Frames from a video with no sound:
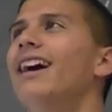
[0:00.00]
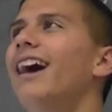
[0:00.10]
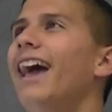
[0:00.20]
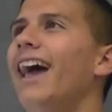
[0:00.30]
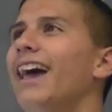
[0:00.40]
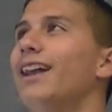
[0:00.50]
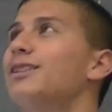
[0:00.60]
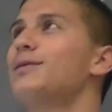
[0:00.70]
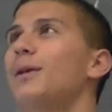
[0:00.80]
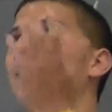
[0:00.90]
And I
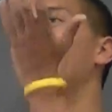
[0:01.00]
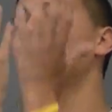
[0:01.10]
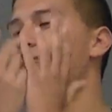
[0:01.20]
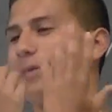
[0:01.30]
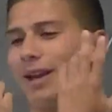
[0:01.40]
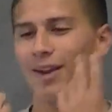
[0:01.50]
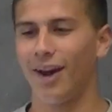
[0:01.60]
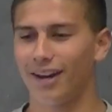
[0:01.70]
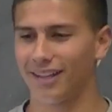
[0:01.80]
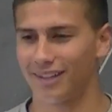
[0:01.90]
just put my hands up and I
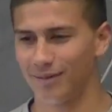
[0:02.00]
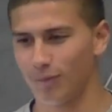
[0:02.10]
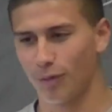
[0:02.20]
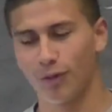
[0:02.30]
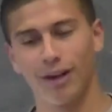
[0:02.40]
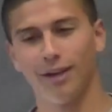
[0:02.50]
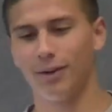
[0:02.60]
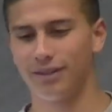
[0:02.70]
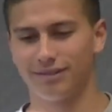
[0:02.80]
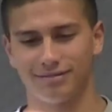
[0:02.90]
caught it, and before I knew
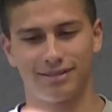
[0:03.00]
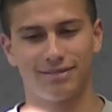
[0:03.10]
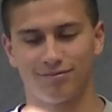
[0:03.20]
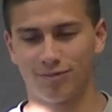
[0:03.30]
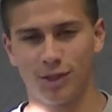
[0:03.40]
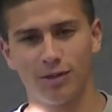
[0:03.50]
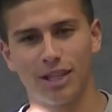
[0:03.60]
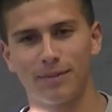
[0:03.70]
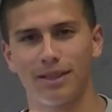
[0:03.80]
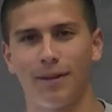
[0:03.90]
it, 2
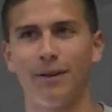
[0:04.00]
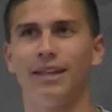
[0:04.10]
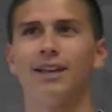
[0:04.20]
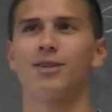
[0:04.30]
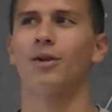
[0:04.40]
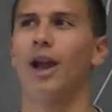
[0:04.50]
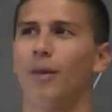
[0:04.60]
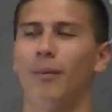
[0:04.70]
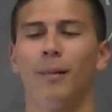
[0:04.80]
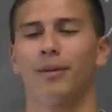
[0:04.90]
steps in, I'm in the end zone, and I
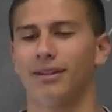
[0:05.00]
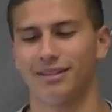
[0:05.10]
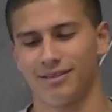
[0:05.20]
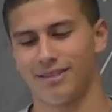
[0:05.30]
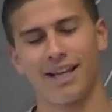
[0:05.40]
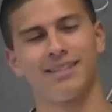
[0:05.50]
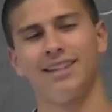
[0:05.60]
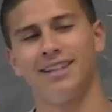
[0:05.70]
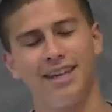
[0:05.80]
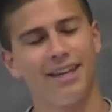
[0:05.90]
remember I said
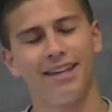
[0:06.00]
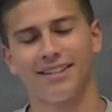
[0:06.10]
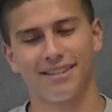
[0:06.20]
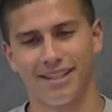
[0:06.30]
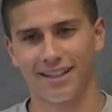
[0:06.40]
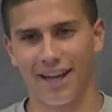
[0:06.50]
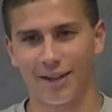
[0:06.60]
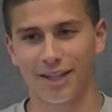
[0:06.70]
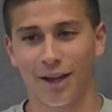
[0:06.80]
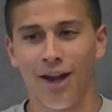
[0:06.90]
the geekiest thing. I was
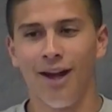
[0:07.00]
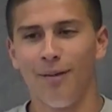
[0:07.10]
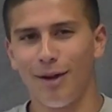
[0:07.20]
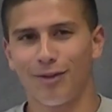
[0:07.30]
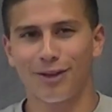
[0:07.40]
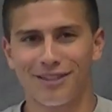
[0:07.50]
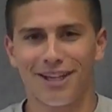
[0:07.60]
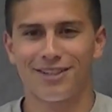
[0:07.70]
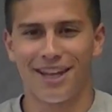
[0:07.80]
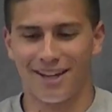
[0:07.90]
like, my first
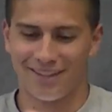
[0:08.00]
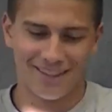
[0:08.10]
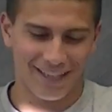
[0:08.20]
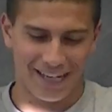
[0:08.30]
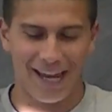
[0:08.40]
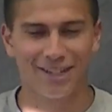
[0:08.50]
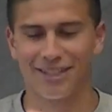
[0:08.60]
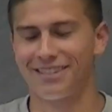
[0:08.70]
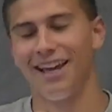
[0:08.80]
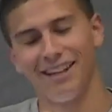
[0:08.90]
touchdown. Like, I
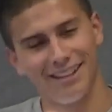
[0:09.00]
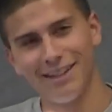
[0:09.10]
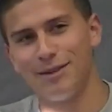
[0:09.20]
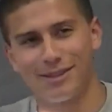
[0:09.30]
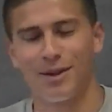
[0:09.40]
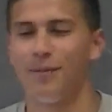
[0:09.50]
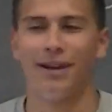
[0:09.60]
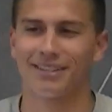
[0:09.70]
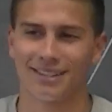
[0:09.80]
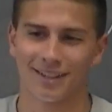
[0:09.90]
actually said it. It was so
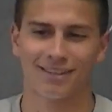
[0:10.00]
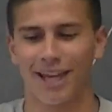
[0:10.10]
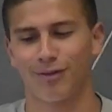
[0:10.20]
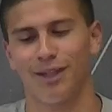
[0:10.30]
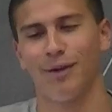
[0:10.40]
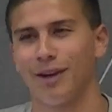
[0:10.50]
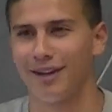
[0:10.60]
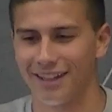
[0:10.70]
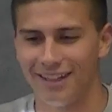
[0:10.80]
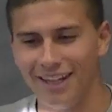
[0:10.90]
embarrassing. Thankfully, no one heard
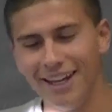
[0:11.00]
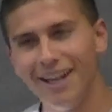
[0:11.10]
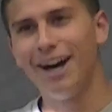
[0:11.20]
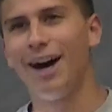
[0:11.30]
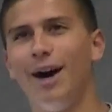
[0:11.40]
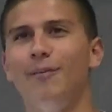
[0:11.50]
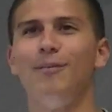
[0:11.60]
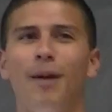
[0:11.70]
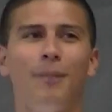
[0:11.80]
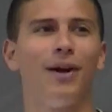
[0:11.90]
it.
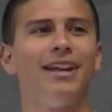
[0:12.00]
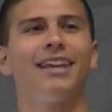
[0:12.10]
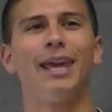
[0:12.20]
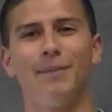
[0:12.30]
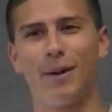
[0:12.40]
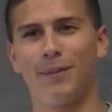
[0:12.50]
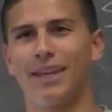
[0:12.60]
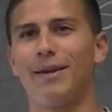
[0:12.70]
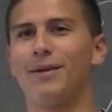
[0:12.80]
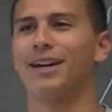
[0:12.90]
My buddy came up and
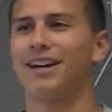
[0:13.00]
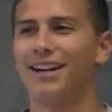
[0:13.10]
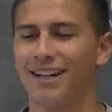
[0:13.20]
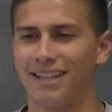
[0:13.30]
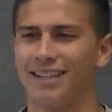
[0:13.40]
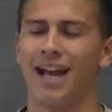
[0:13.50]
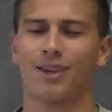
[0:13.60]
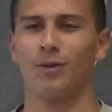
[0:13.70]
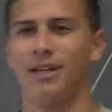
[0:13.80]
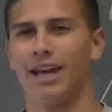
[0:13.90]
gave me a hug. He knocked the
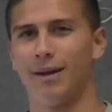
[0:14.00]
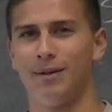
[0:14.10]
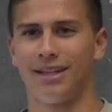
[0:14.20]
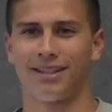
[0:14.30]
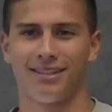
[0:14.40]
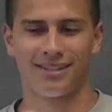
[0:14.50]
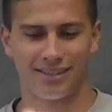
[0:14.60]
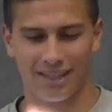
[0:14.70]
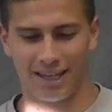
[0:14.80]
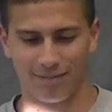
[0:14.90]
wind out of me because
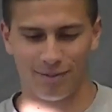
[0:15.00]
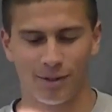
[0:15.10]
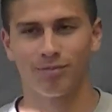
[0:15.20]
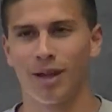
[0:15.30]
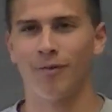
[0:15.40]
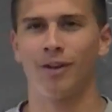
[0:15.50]
I'm